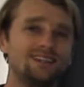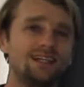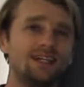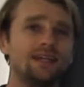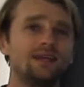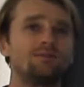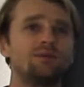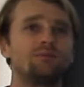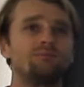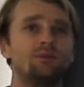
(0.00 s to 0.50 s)

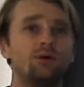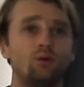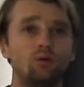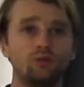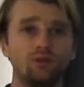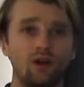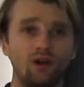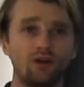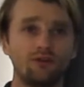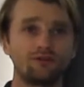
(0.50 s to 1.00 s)
easily be
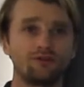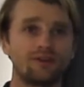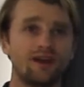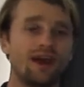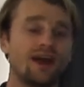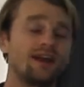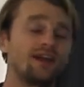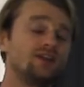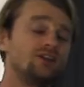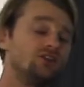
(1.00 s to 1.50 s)
pulled off
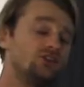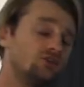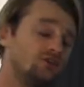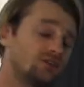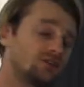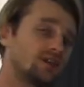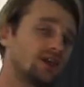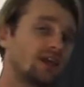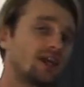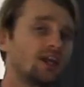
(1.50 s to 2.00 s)
and a
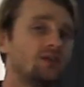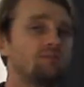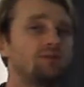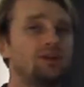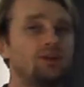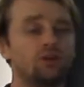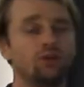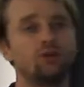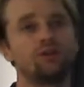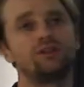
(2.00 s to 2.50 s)
new set
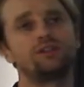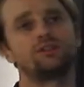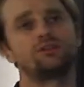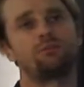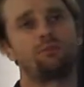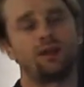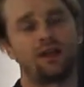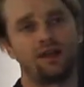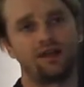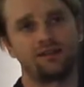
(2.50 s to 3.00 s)
can be glued
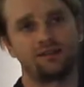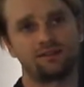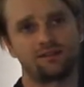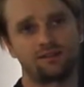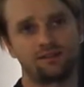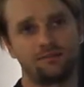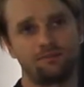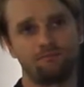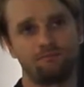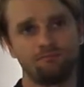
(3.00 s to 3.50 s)
into
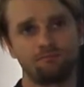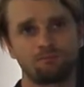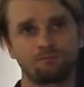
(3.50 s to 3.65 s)
place.